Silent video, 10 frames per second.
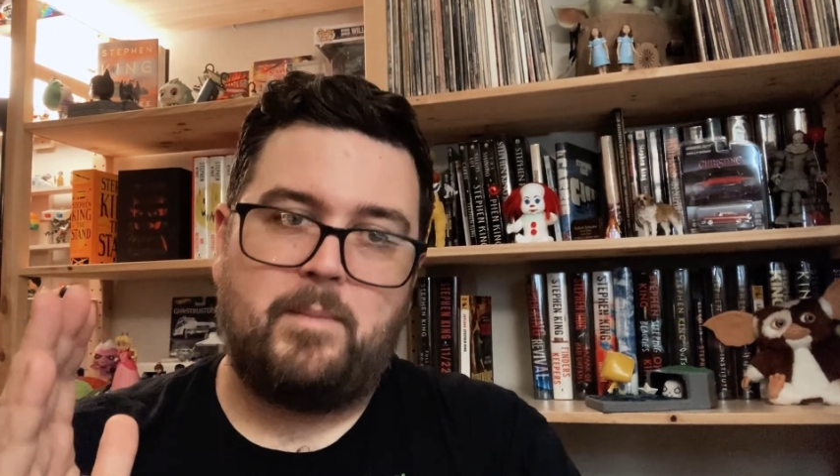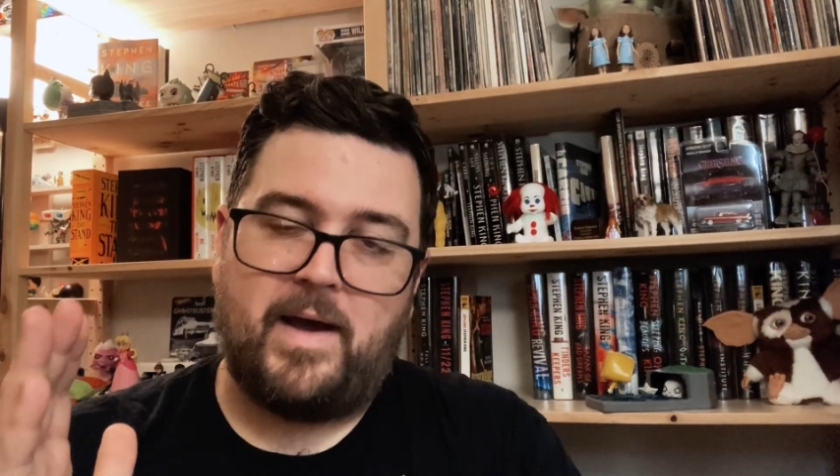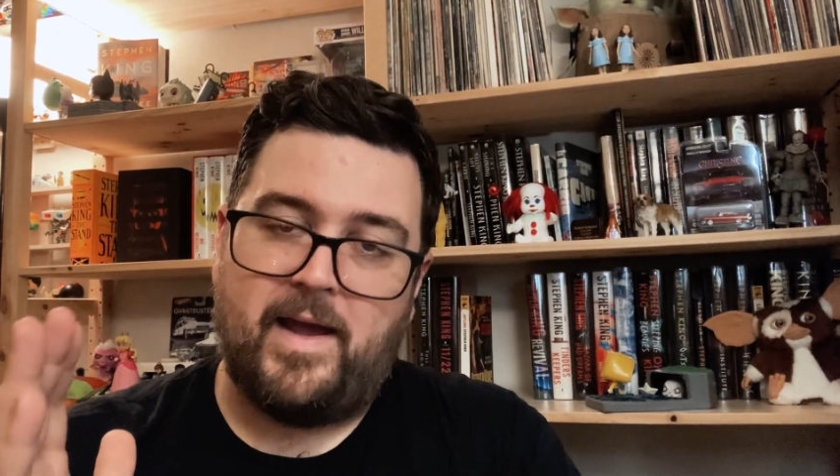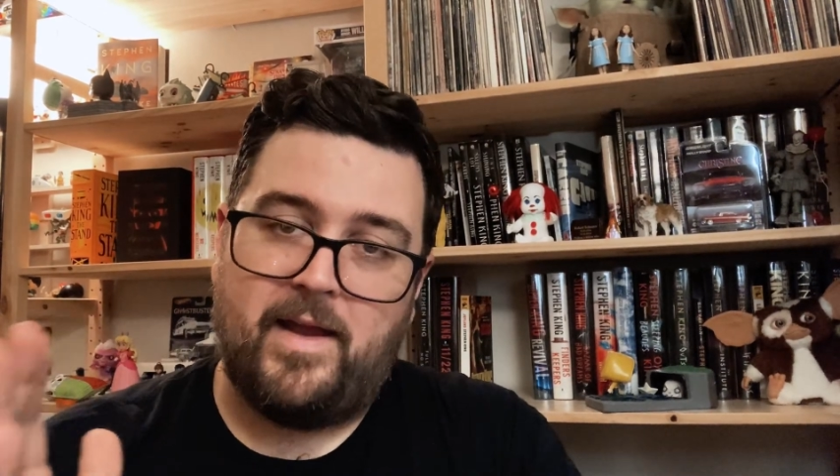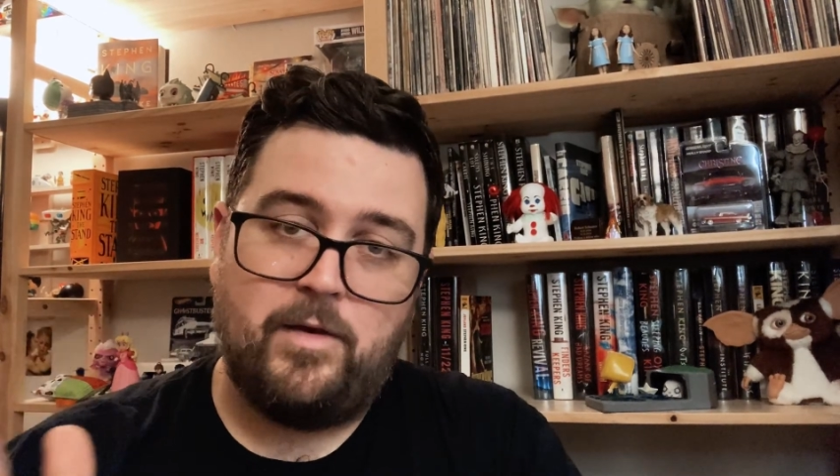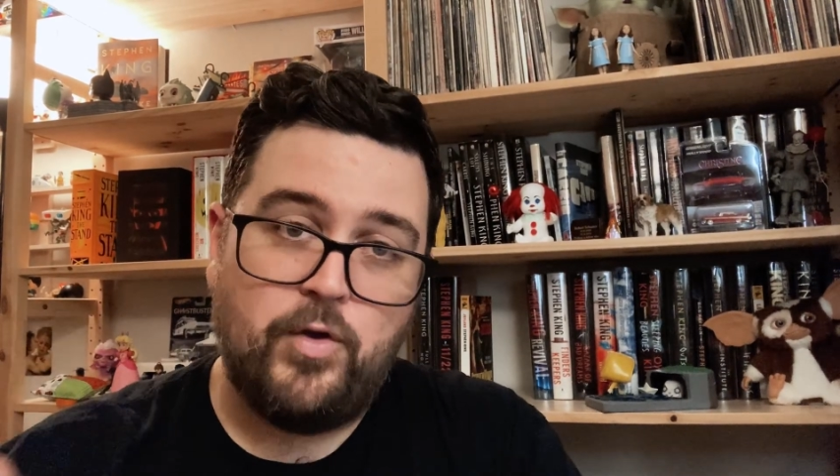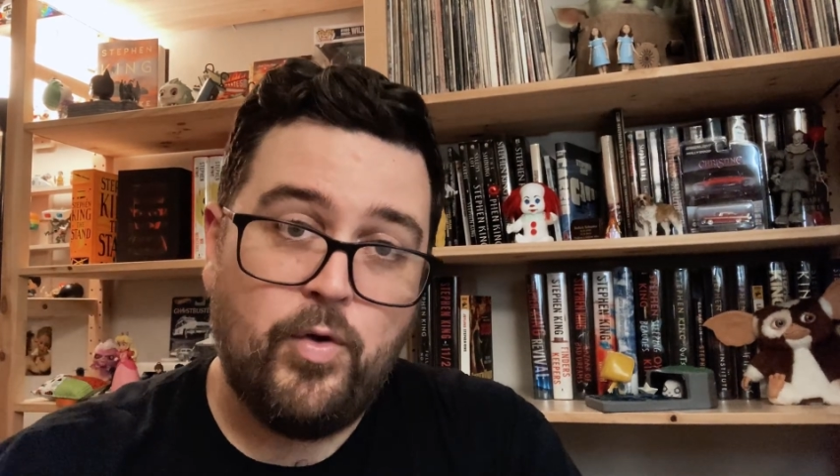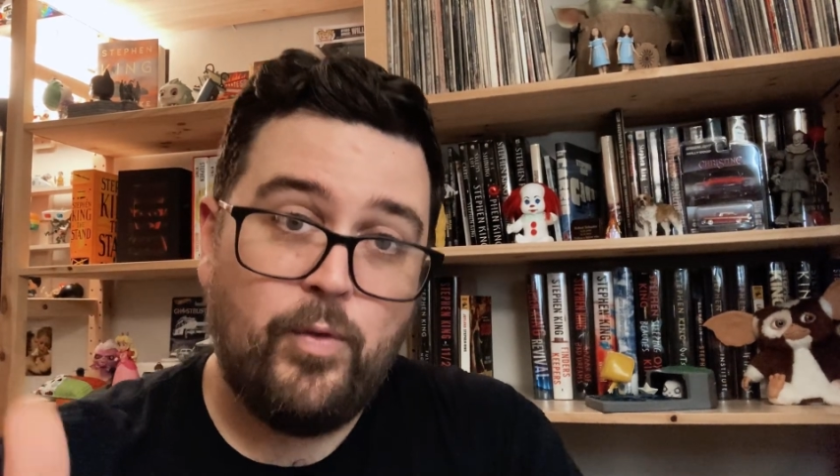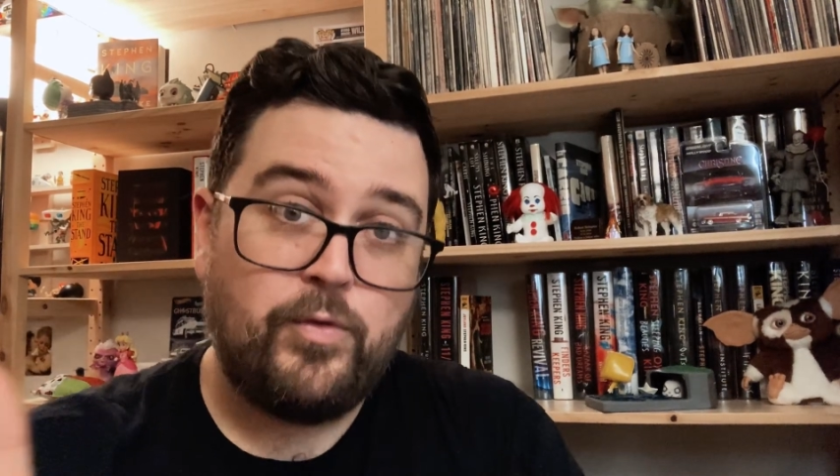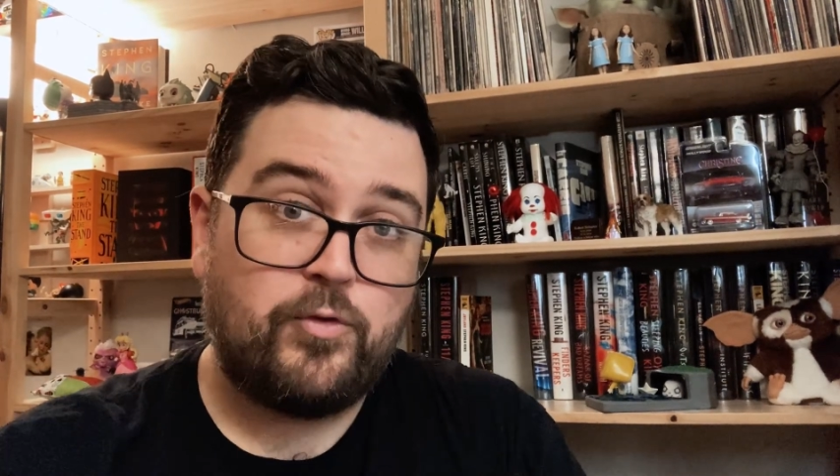my
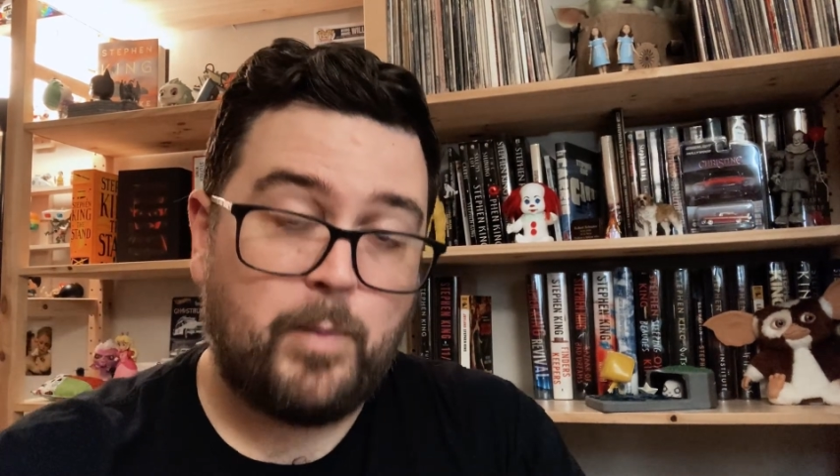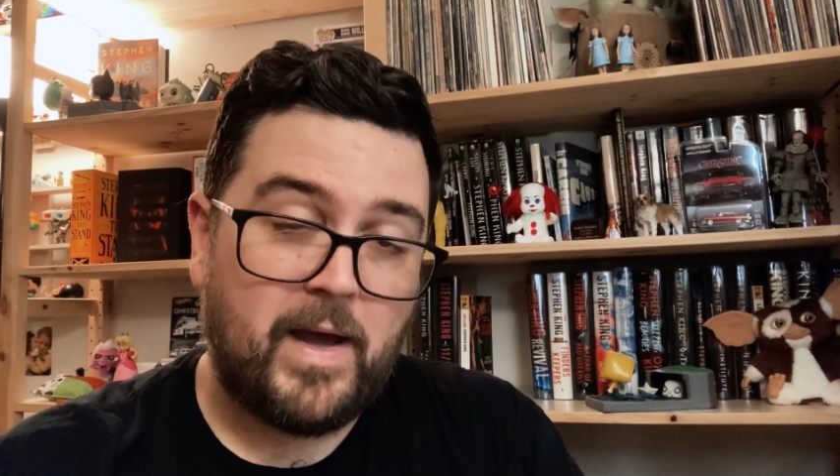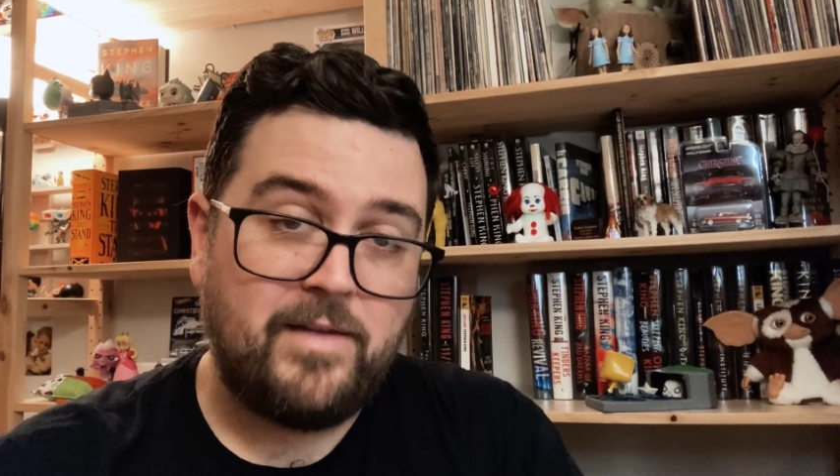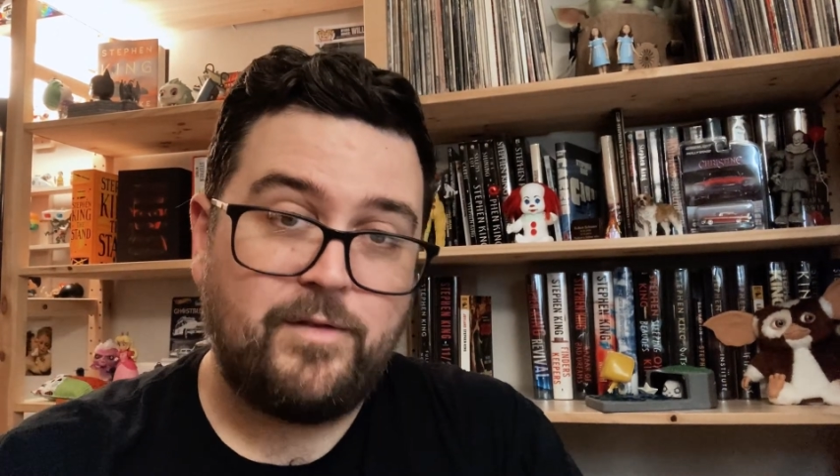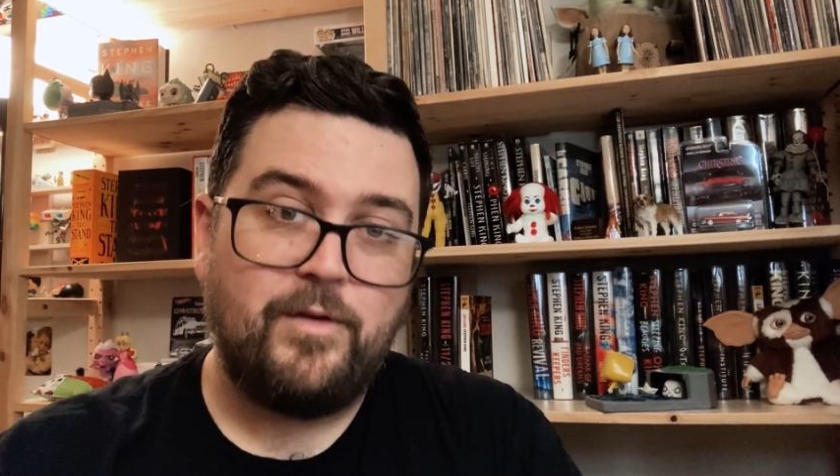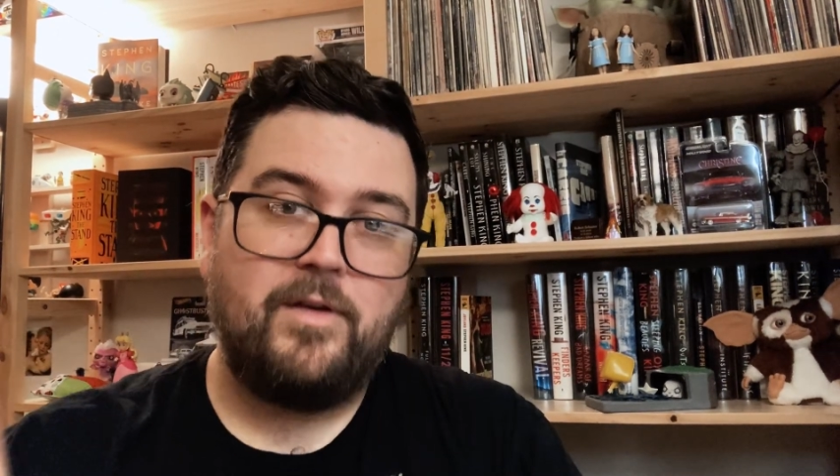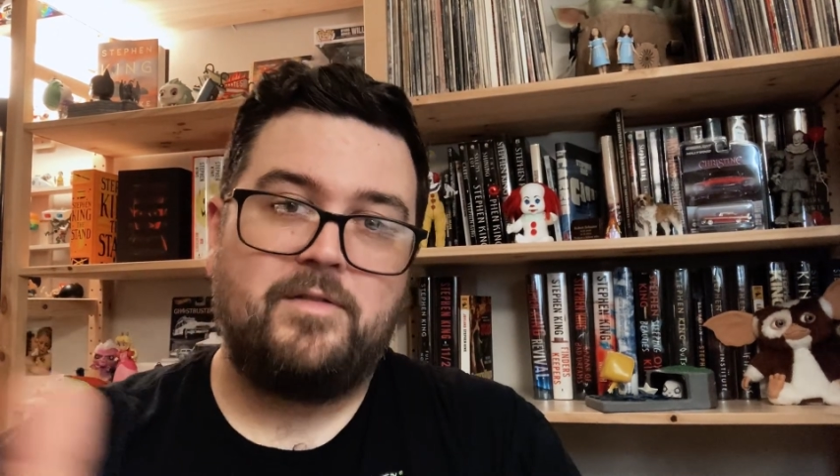new sponsor,